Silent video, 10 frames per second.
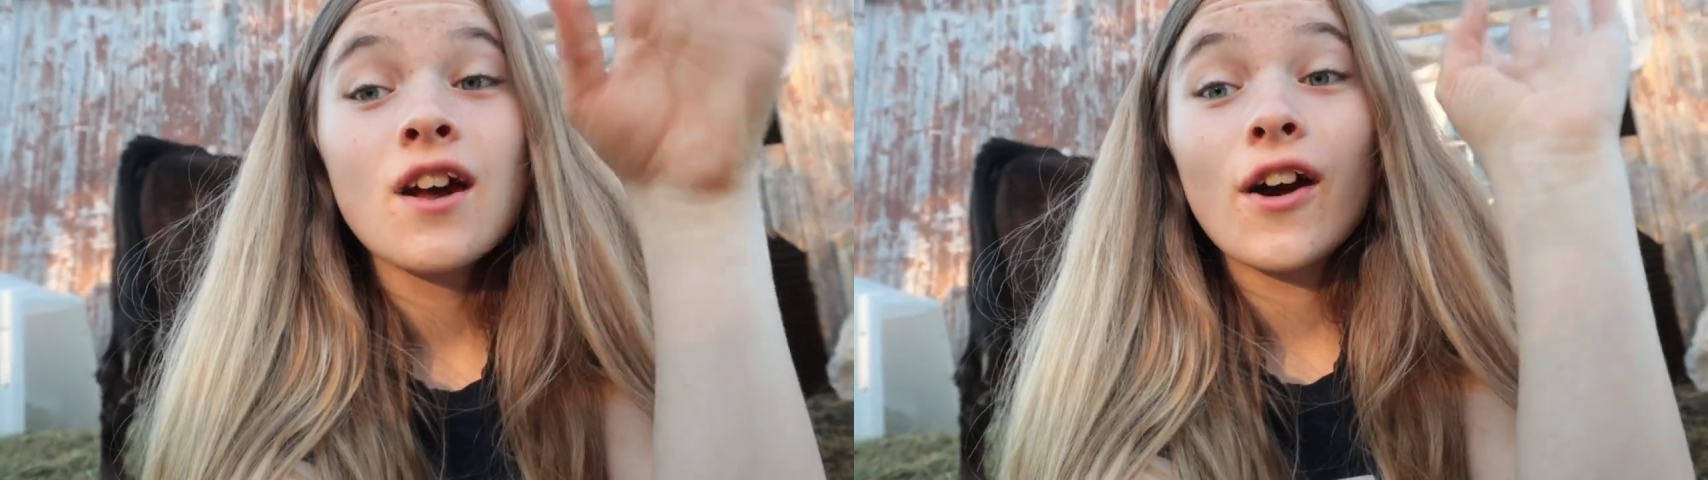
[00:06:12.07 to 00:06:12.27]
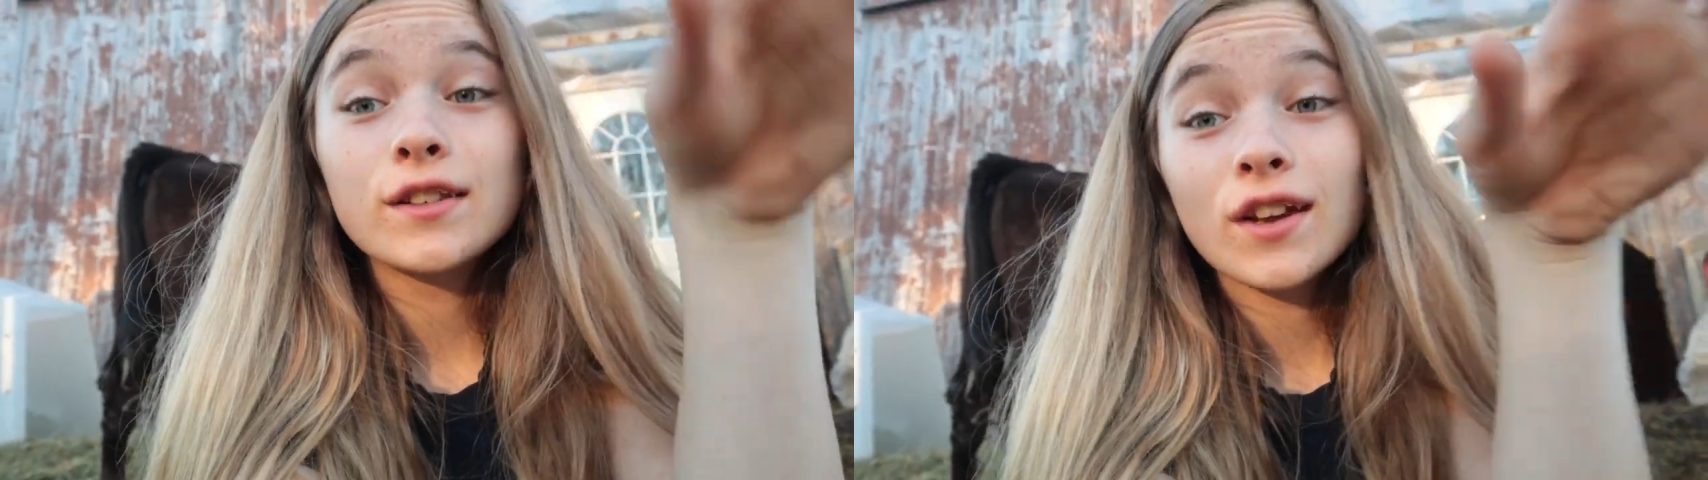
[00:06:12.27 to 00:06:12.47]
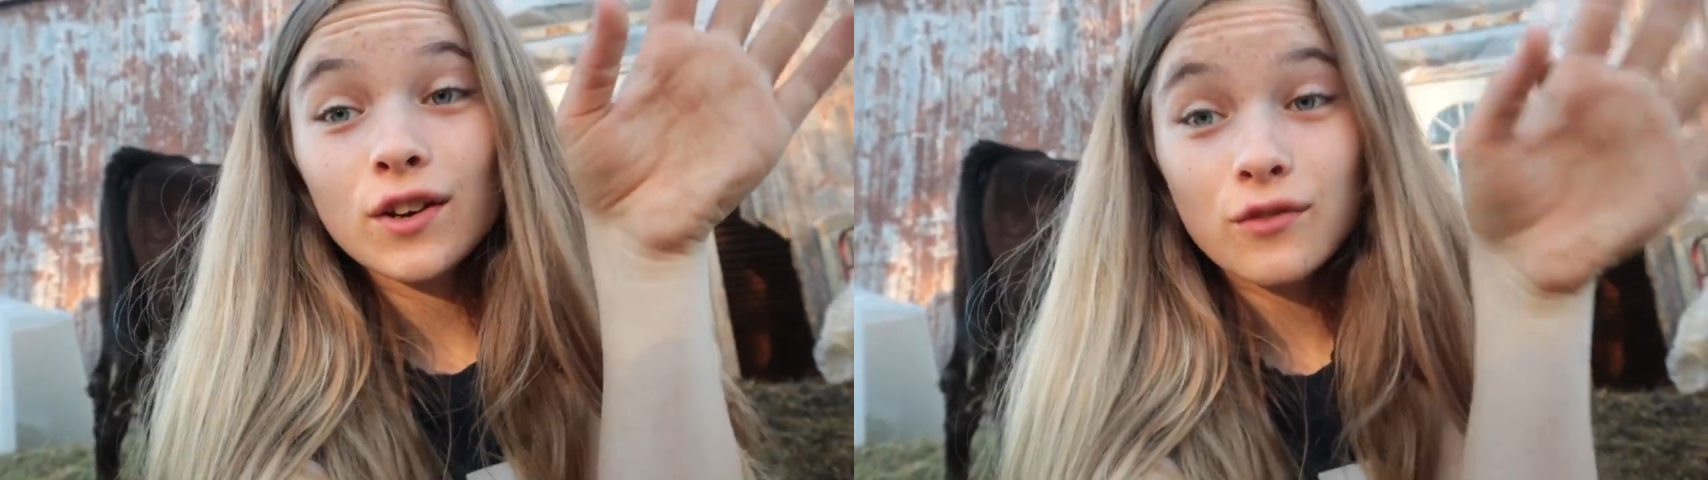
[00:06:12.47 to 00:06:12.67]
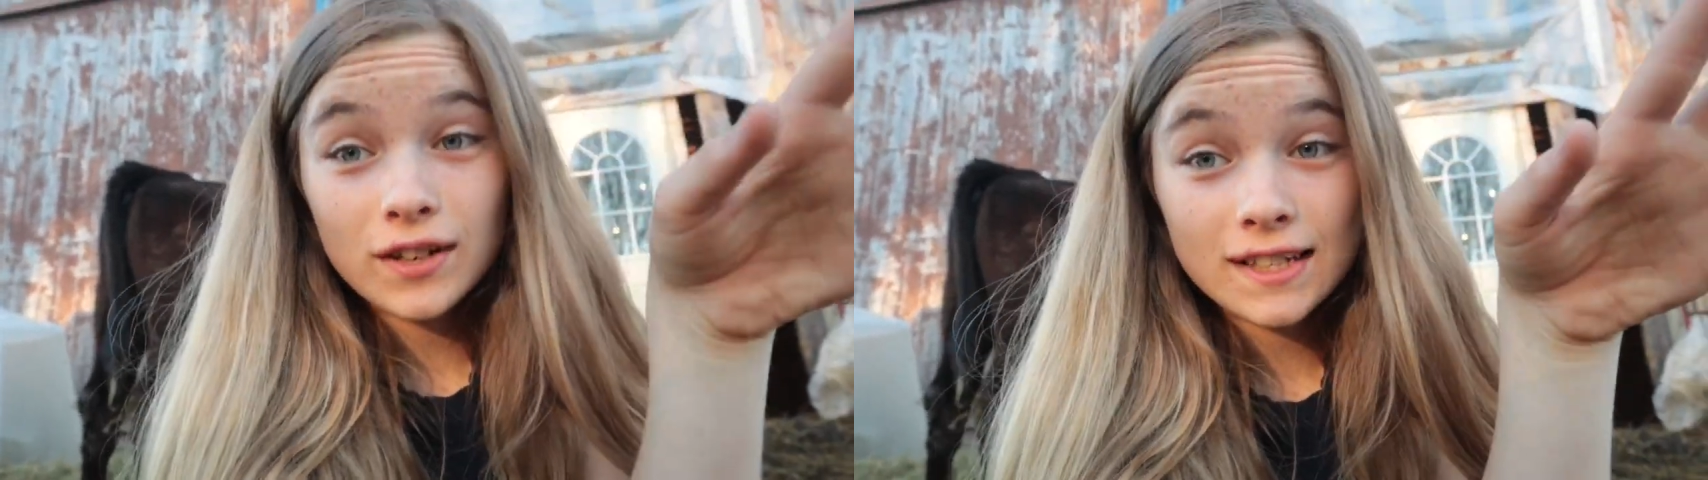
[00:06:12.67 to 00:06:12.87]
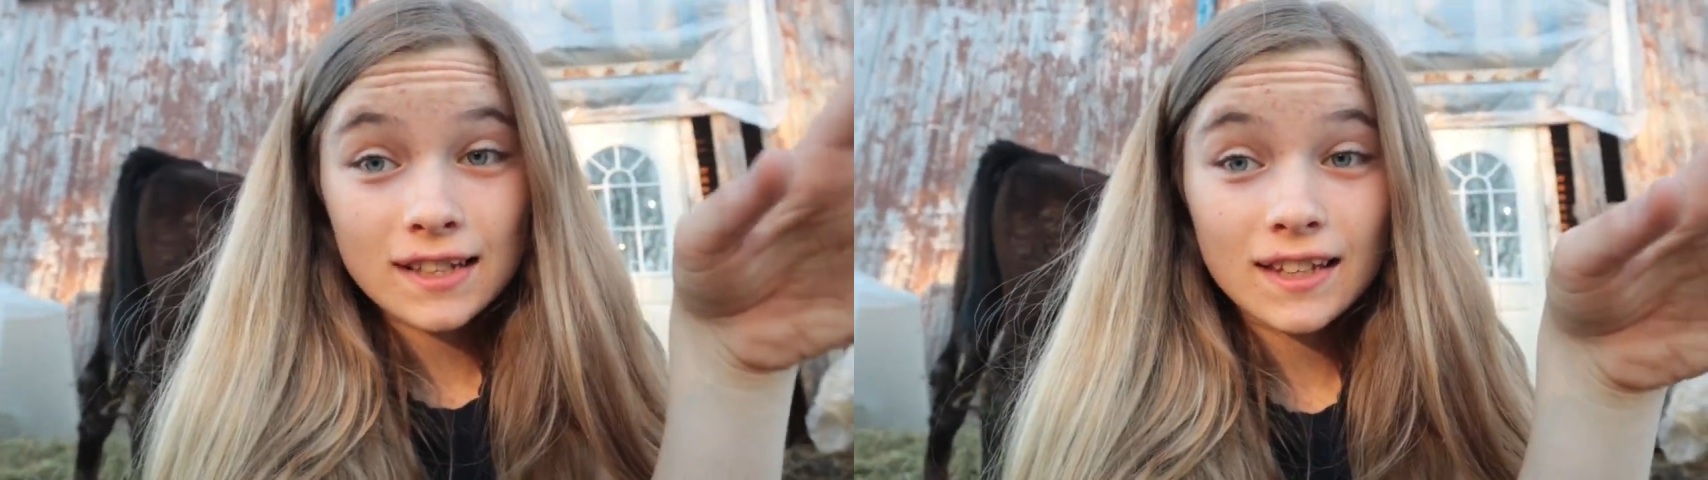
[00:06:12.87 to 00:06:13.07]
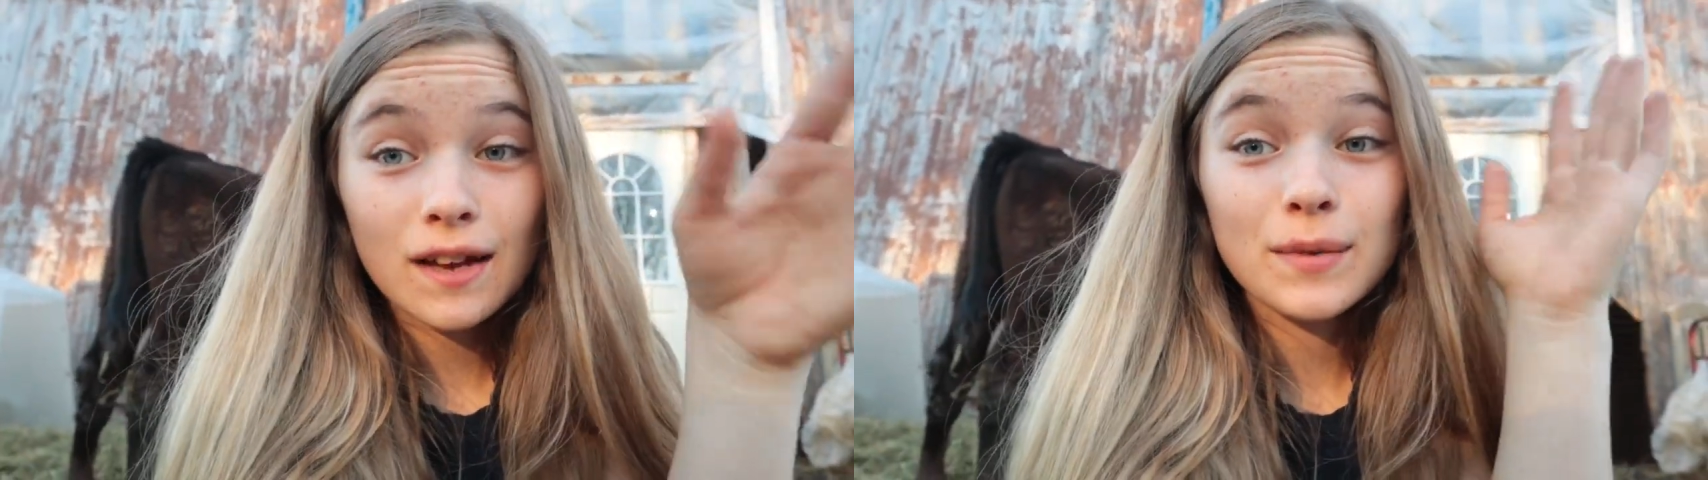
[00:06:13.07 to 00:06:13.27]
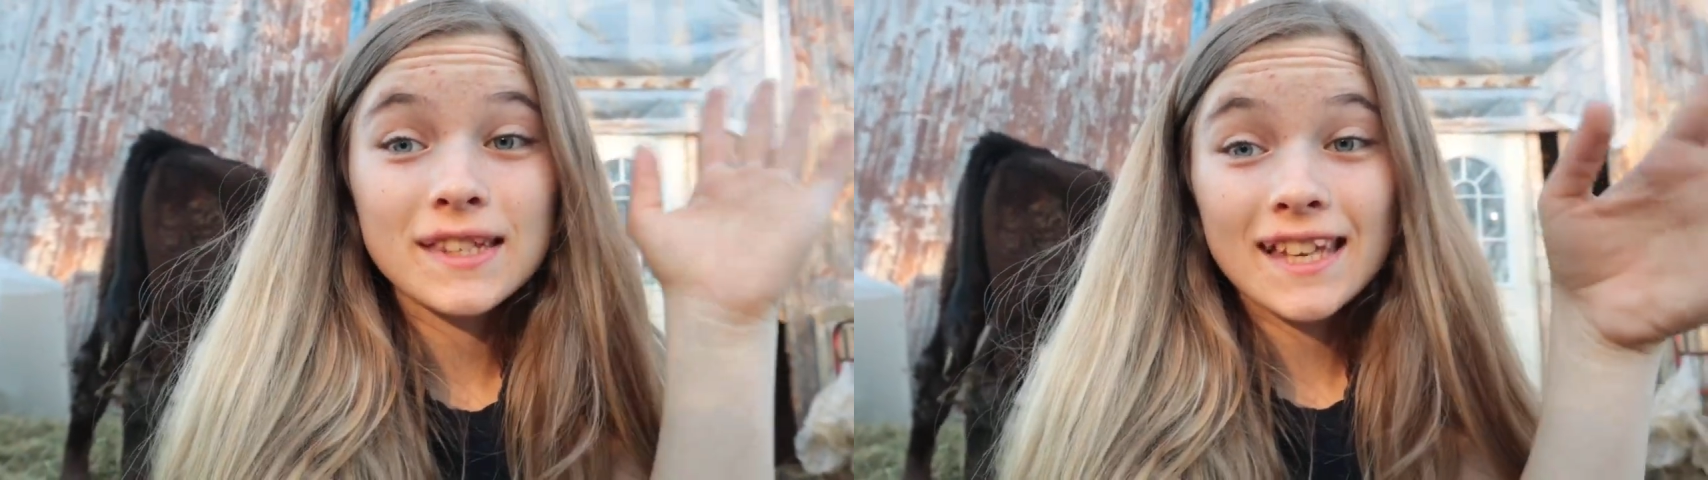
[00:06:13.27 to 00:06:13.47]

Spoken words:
I've been